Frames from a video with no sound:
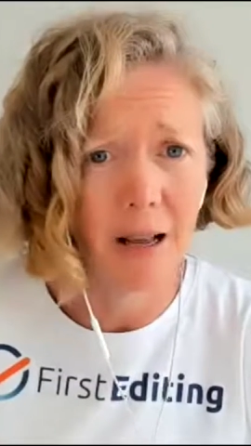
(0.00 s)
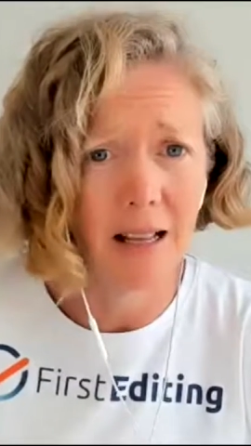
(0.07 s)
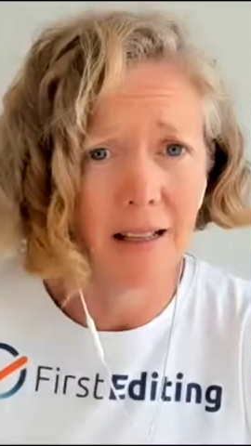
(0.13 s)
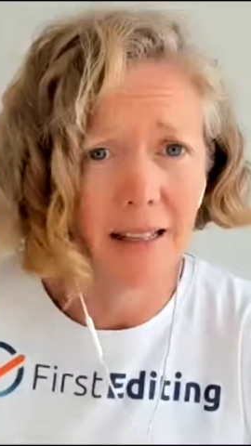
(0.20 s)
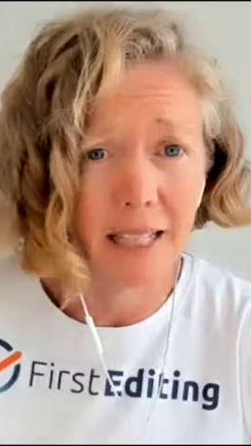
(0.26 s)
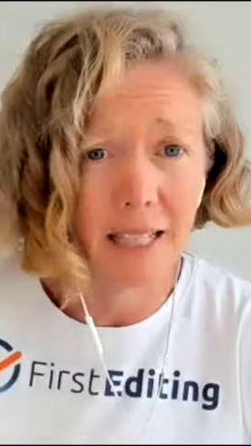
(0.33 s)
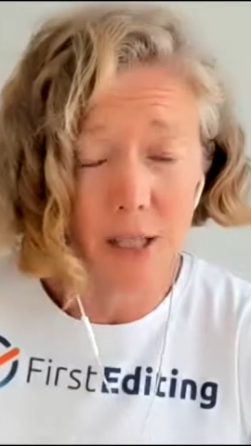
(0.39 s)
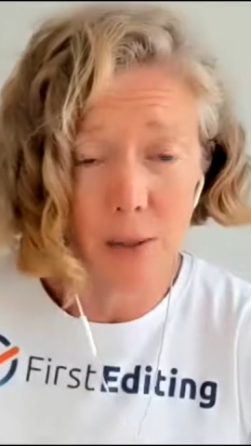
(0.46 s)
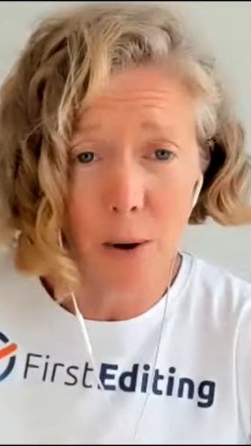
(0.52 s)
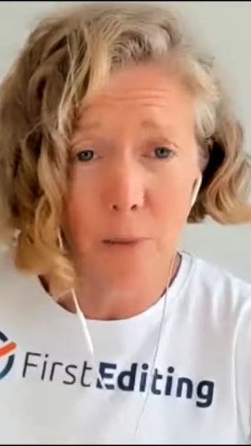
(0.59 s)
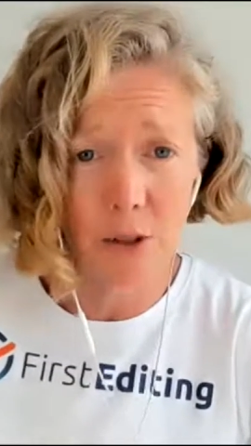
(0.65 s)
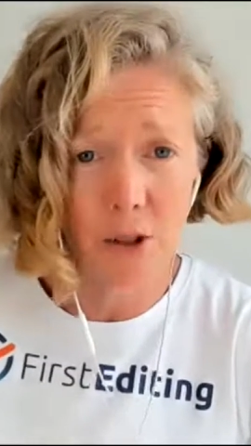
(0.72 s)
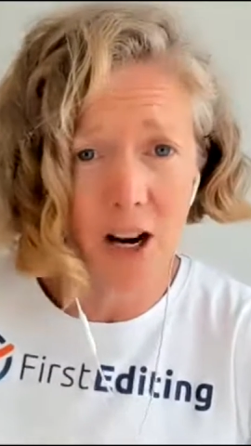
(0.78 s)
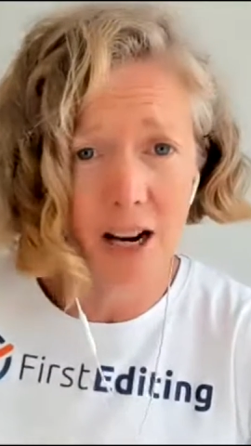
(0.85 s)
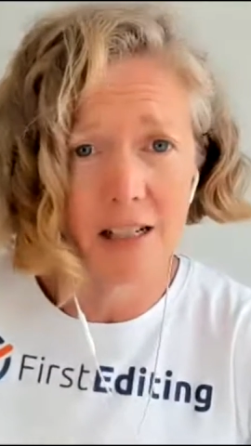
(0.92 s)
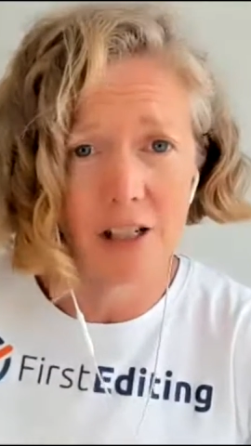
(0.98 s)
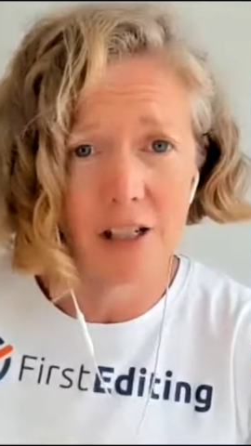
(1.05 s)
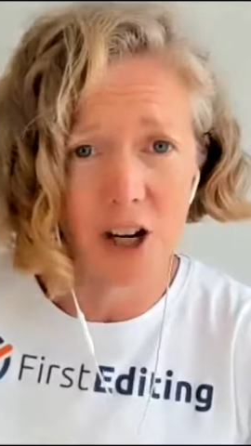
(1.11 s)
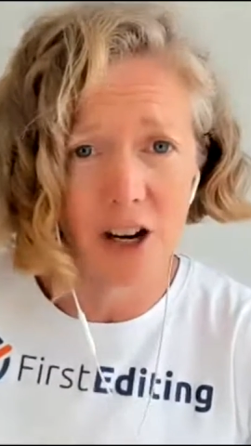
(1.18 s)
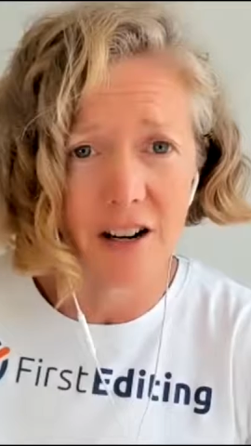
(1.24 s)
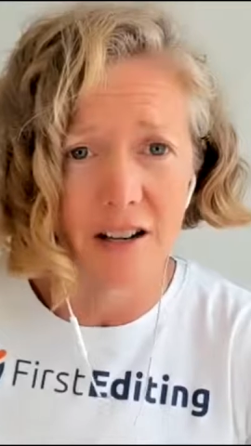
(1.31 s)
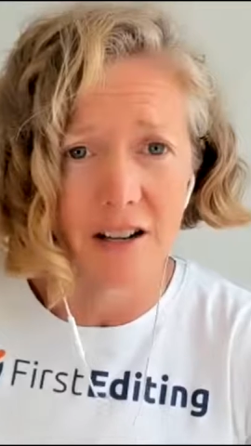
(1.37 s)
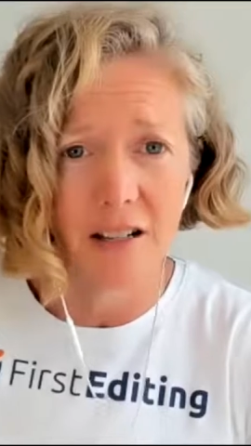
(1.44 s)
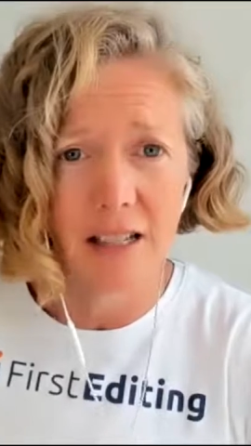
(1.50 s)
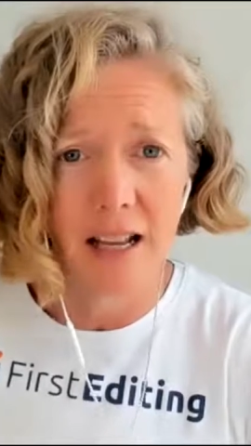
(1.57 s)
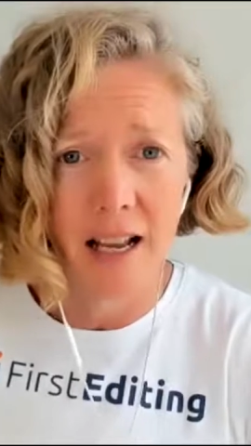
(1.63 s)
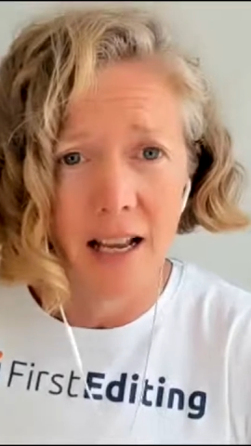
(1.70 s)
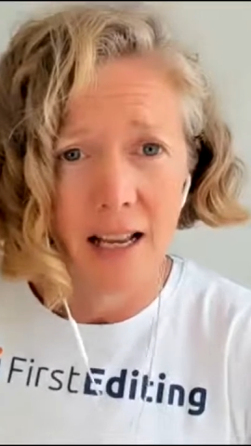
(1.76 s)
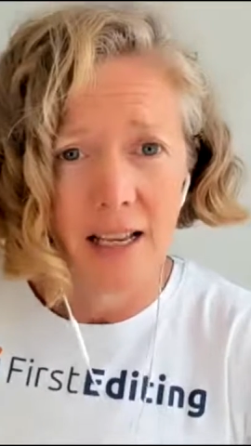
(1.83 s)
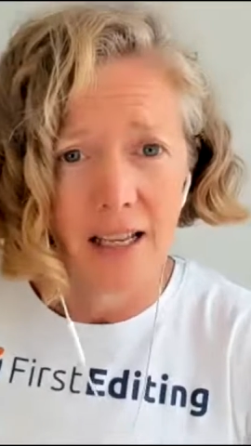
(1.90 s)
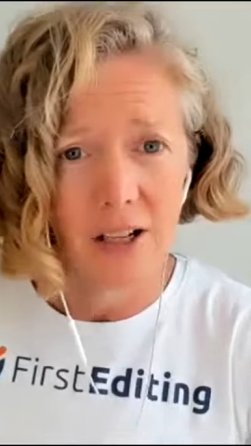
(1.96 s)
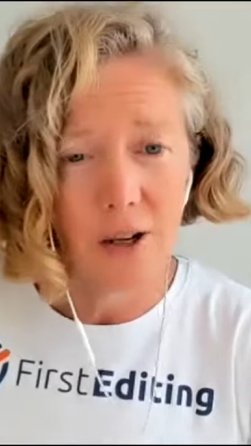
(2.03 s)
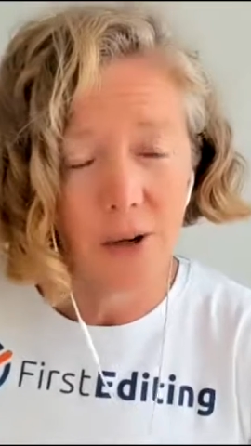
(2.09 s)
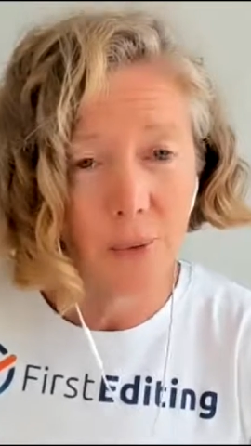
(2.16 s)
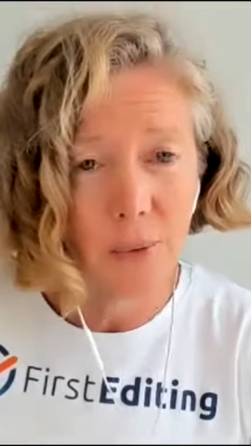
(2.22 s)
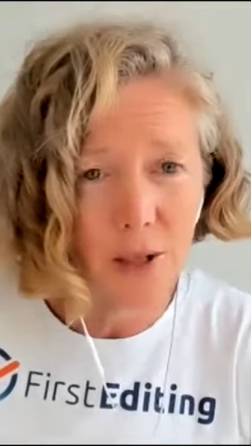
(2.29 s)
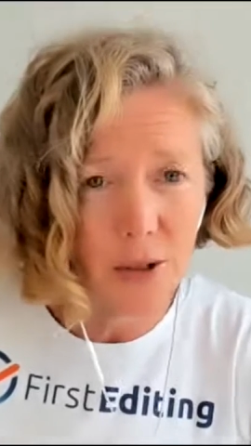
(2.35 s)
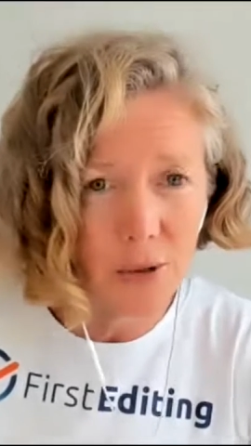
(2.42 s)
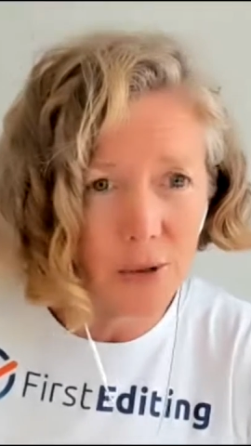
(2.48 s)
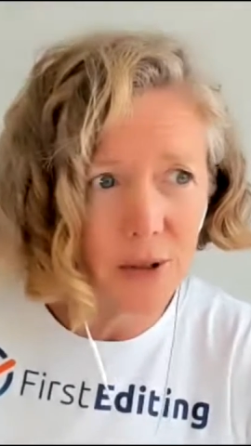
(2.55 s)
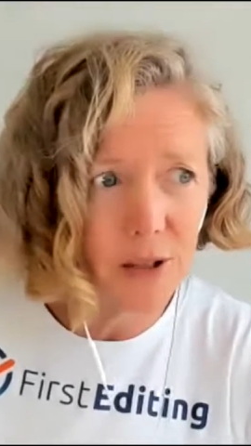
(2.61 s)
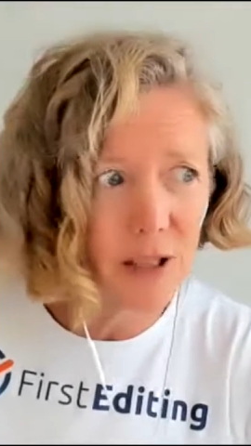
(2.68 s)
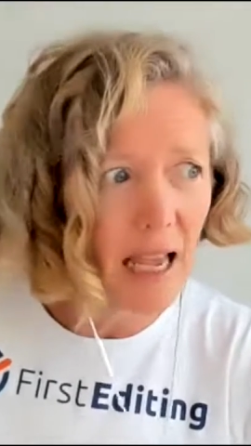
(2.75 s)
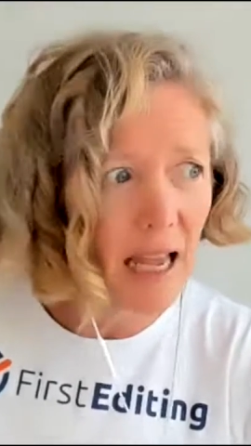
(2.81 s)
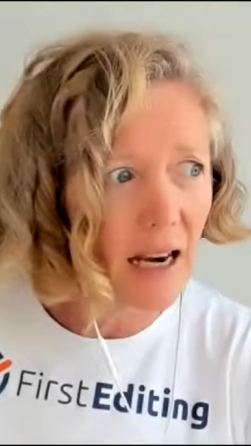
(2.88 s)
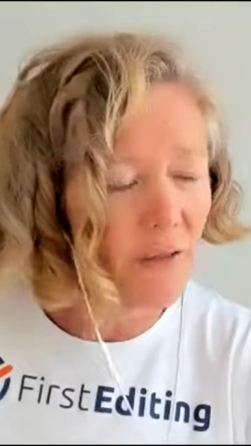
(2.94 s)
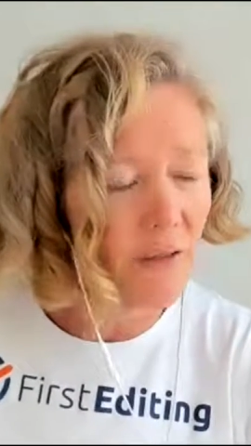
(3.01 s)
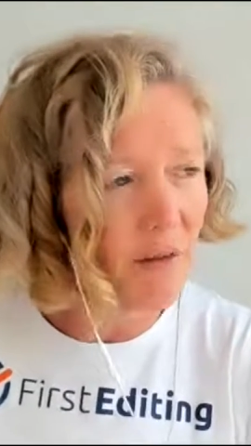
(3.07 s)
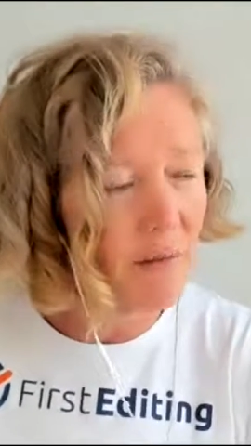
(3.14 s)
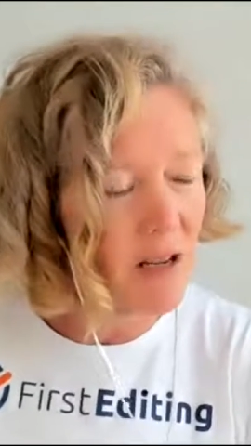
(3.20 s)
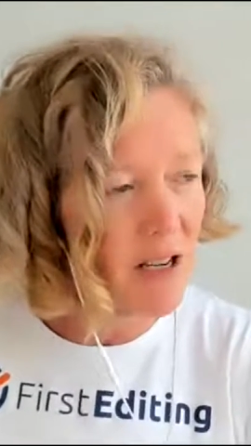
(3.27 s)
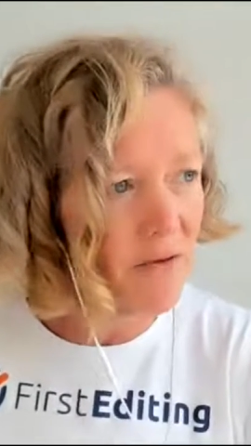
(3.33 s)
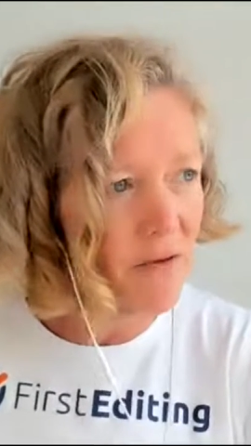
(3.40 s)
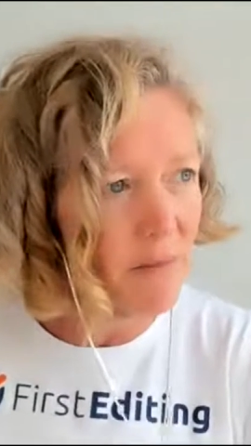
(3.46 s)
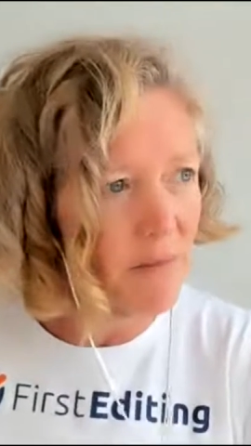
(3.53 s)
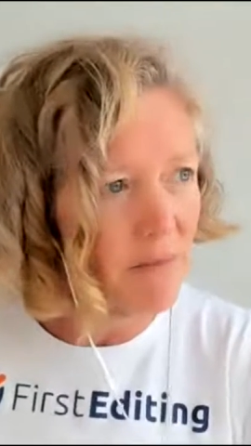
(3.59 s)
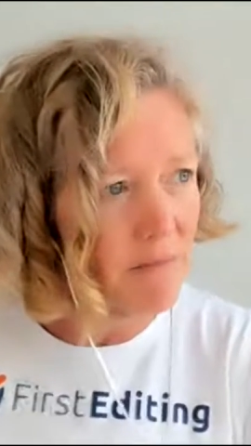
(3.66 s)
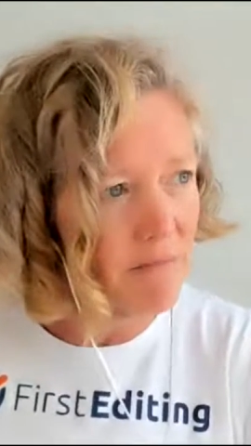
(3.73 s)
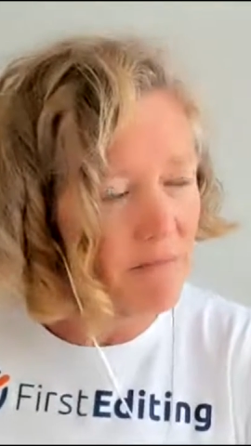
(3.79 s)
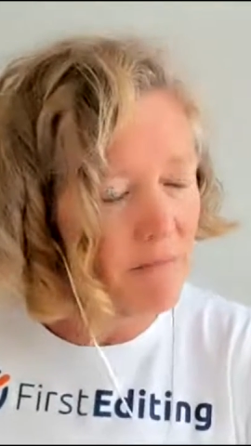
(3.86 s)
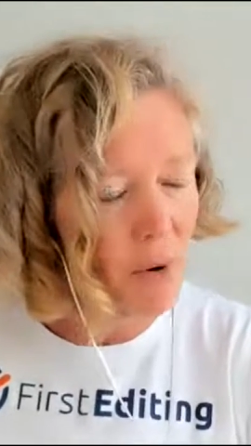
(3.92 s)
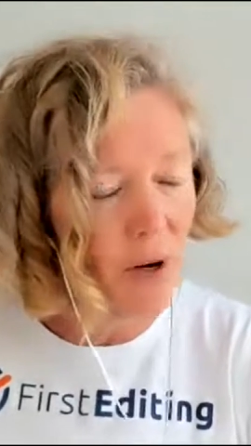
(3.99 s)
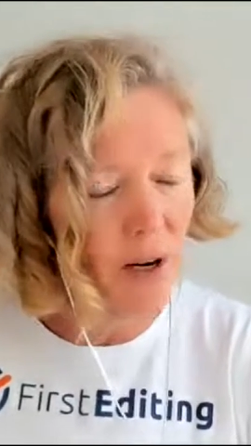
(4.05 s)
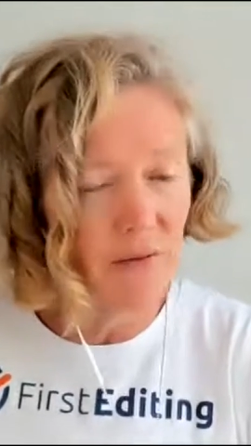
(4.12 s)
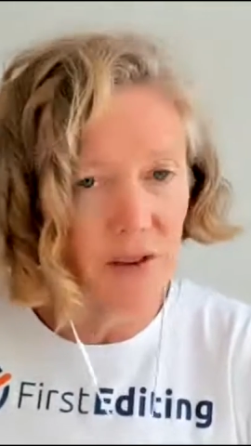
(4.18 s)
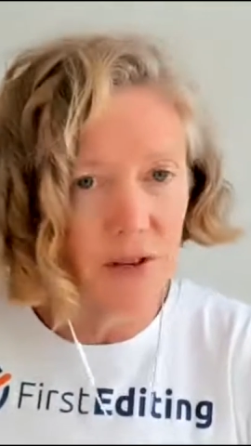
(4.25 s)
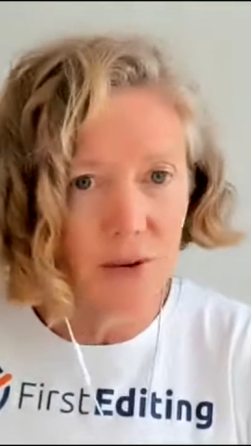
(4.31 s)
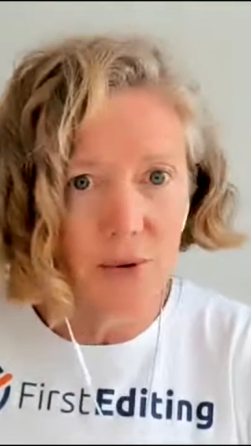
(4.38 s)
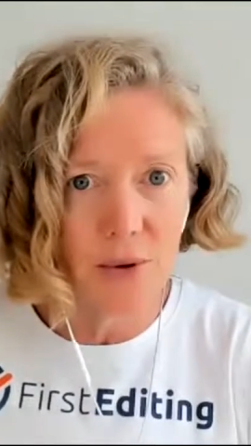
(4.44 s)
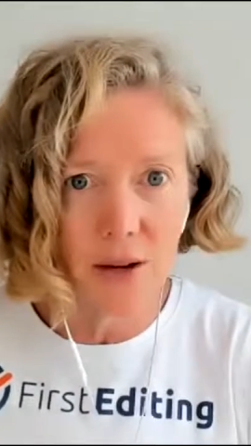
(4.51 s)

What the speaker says: And this is what we're trying to share here is, when you look at it from a different point of view,